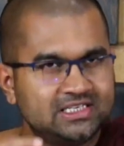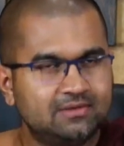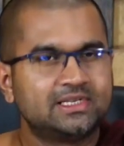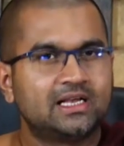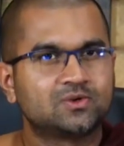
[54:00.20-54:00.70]

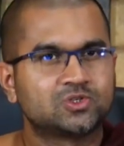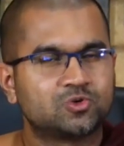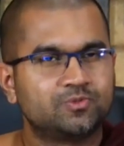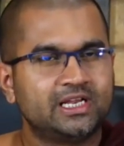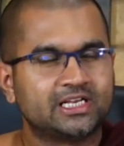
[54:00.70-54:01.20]
wisdoms has
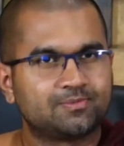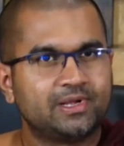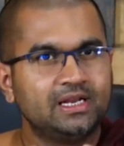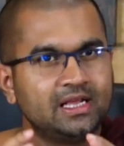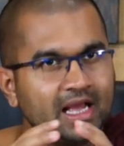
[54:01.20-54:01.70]
also been
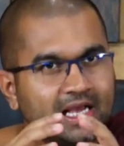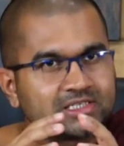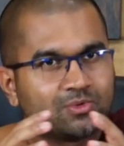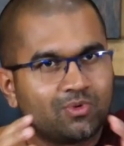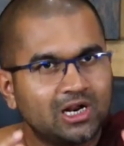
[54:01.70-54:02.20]
explained
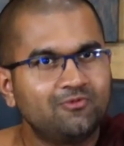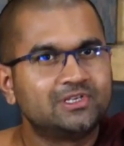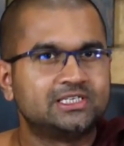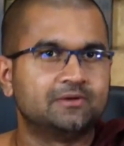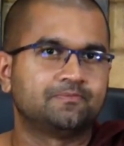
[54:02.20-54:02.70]
as a one
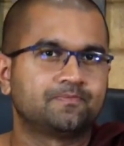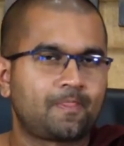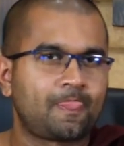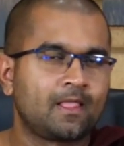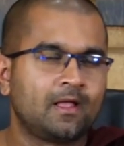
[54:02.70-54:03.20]
wisdom.
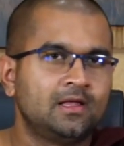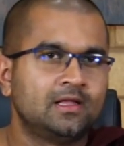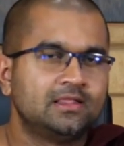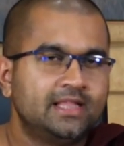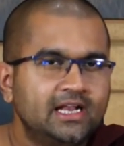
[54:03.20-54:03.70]

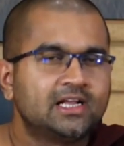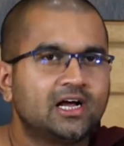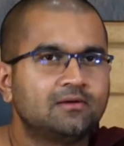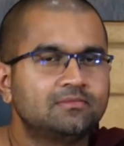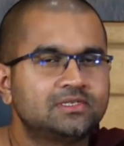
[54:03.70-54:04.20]
Then
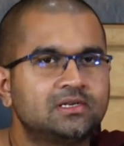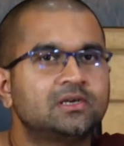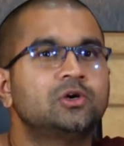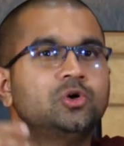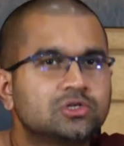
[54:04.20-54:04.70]
comes
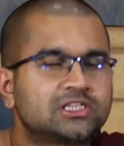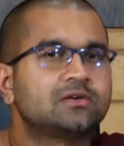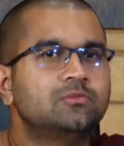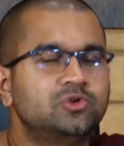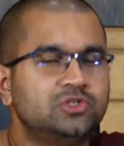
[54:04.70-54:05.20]

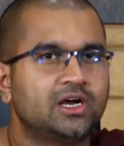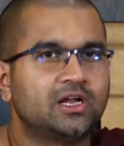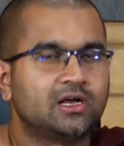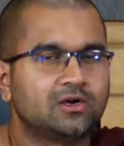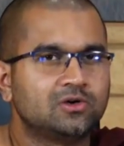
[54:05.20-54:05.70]
Gotrabhu
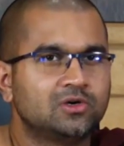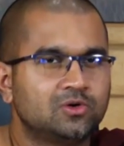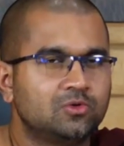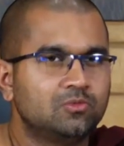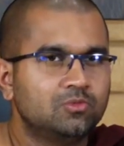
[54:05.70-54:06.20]
Jnana,
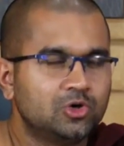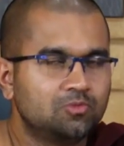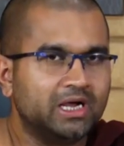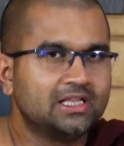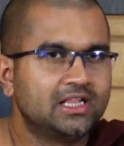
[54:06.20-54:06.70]

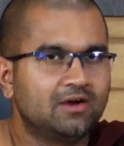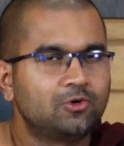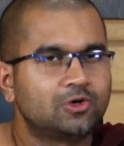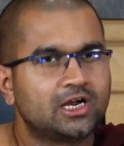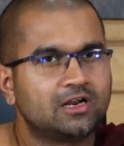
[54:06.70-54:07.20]
Bahidda
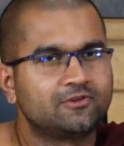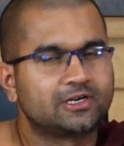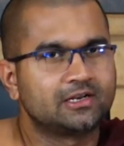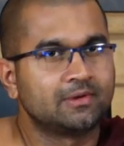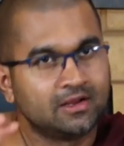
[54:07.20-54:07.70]
Bhuttani
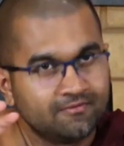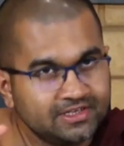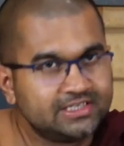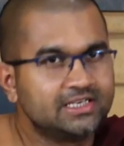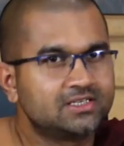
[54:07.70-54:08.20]
Vattanu,
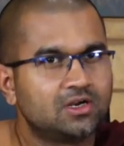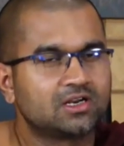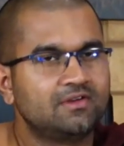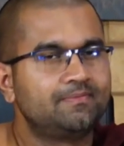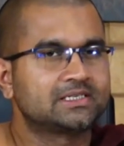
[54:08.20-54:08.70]
which is
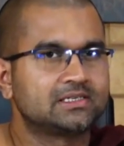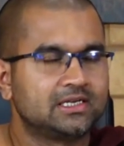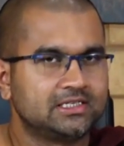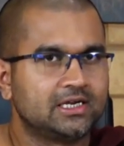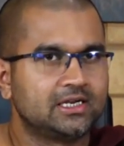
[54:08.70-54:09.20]
not a
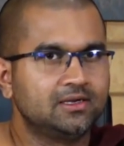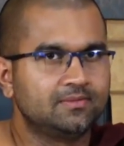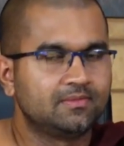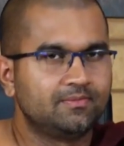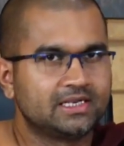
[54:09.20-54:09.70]
Vipassana Jnana
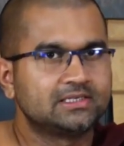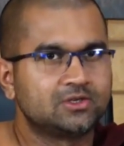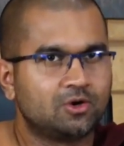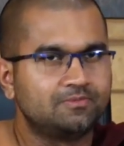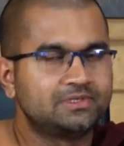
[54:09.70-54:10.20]
because
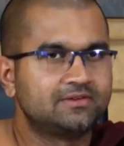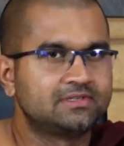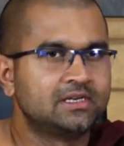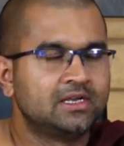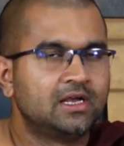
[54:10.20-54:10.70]
it
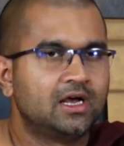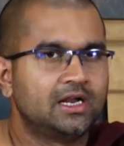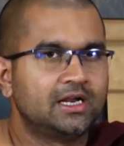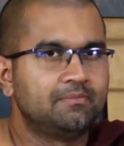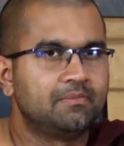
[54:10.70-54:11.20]
observes
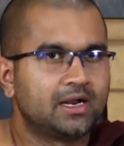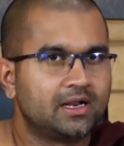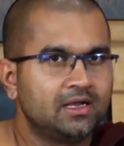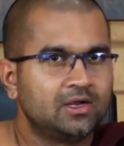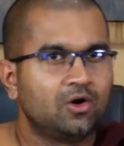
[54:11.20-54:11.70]

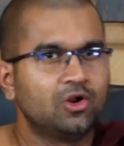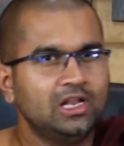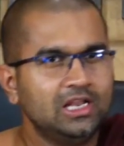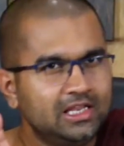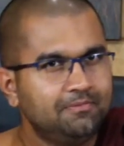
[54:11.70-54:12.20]
Nibbana.
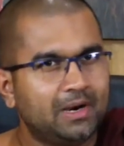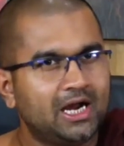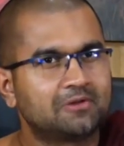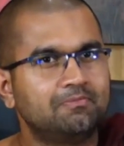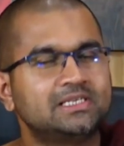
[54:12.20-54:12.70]
Only
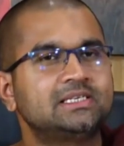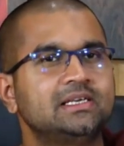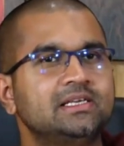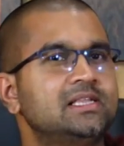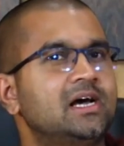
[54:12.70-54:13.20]
part
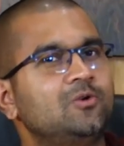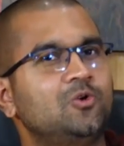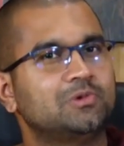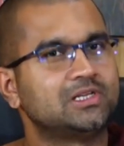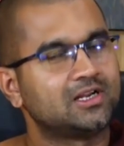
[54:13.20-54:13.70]
missing is the
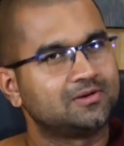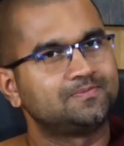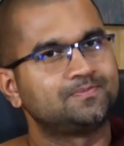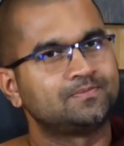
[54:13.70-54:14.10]
Anuloma Jnana.